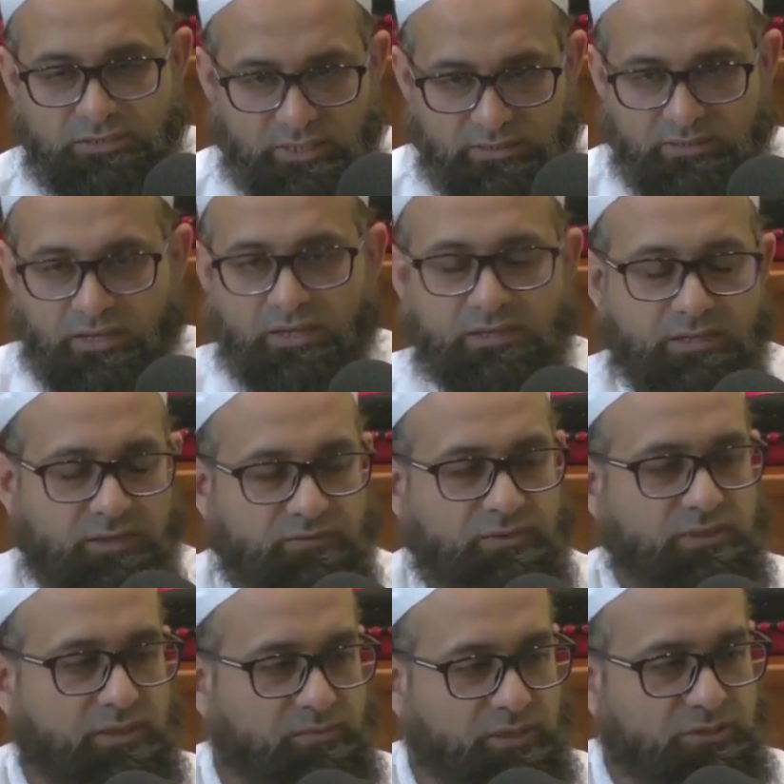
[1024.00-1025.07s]
shaitan
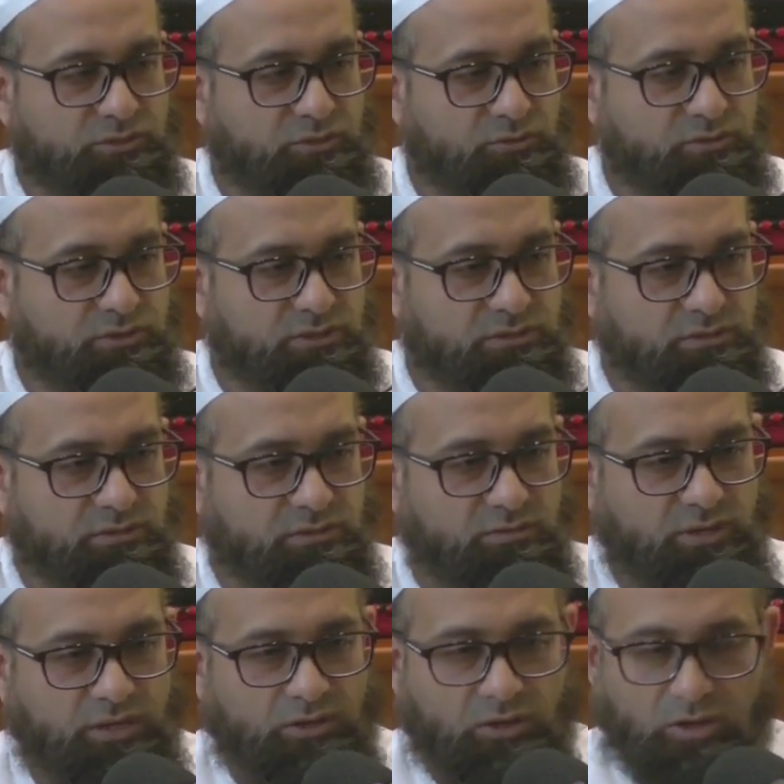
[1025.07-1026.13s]
giving them excuses,
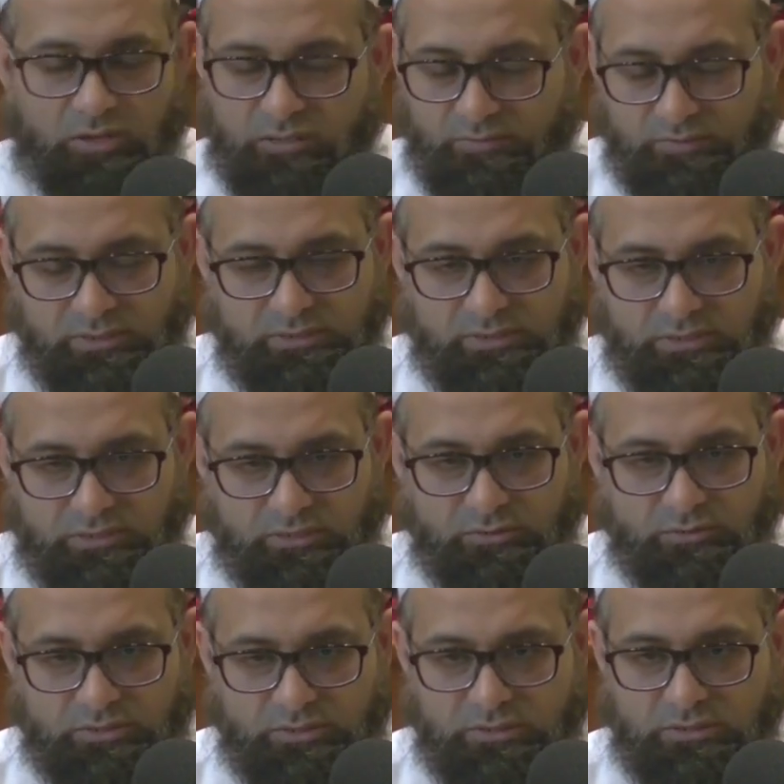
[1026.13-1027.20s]
right? All of these
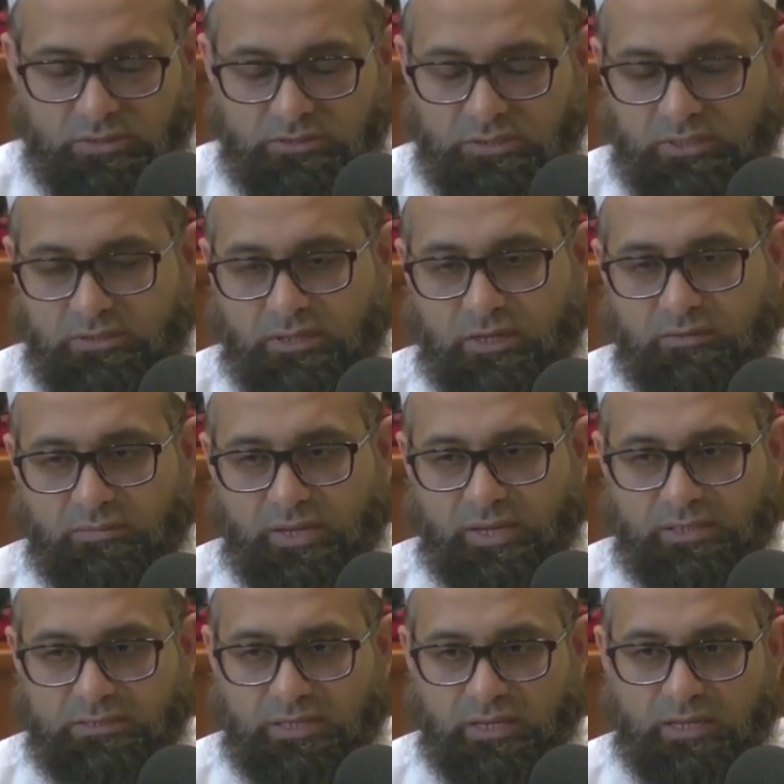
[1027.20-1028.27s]
excuses shaitan
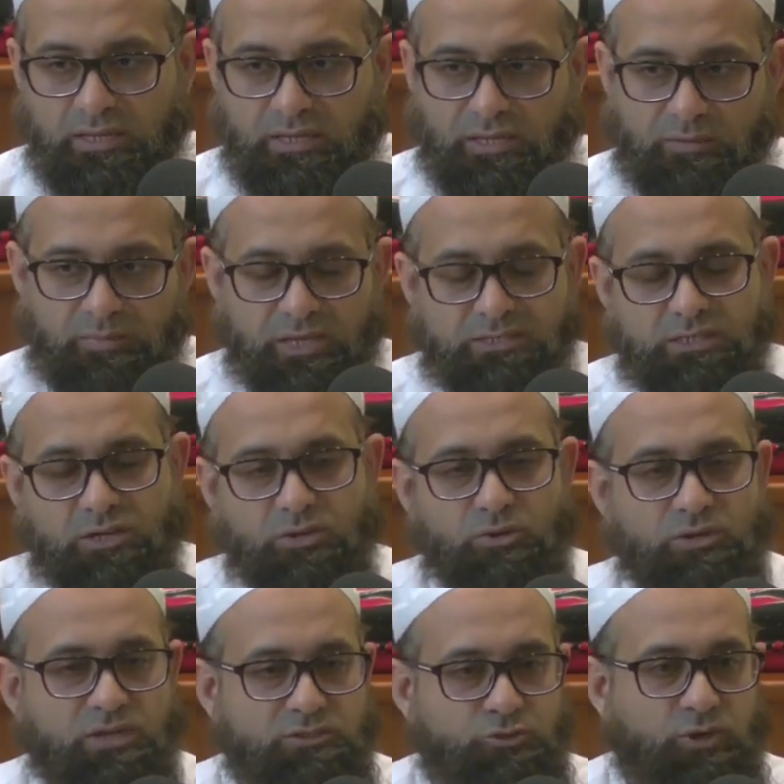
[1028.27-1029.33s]
makes, he makes it
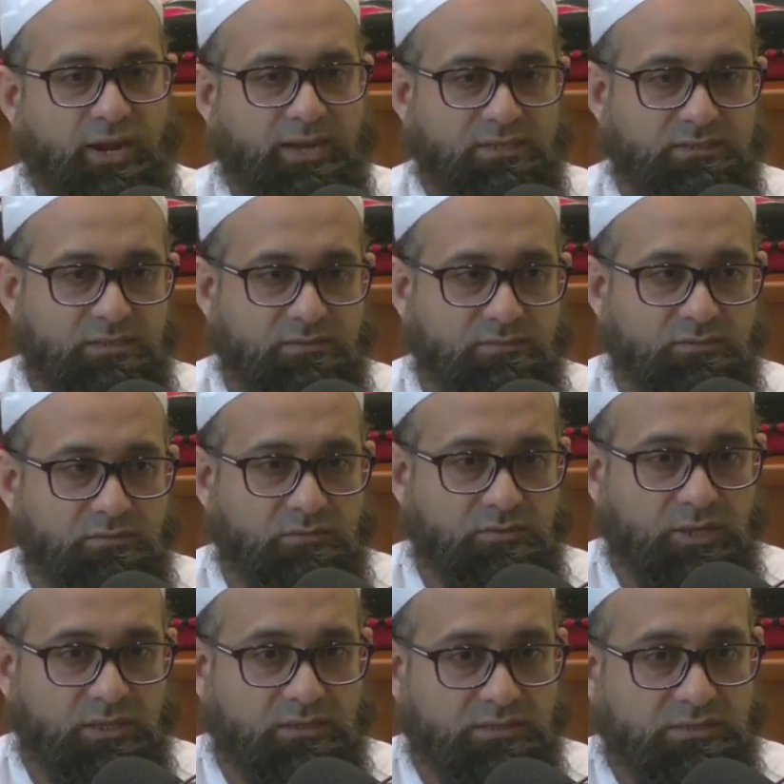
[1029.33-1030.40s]
look attractive
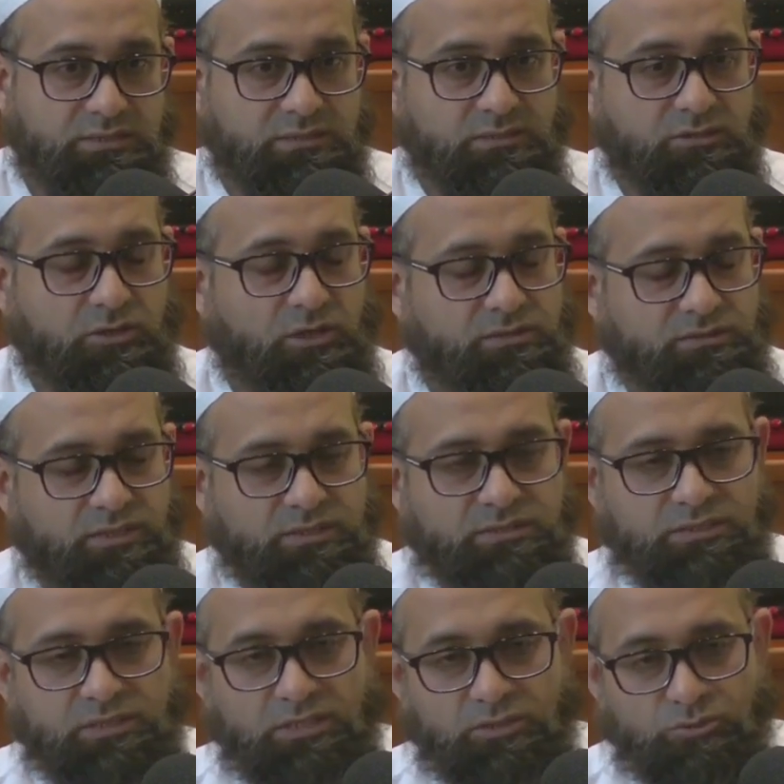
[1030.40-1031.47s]
right? This is called
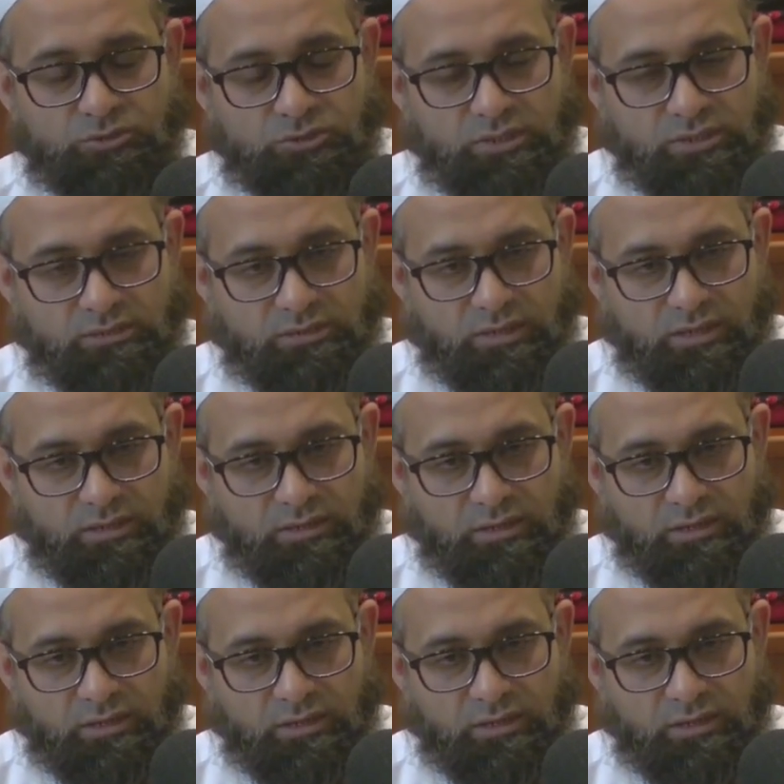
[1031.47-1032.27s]
tazinu shaitan.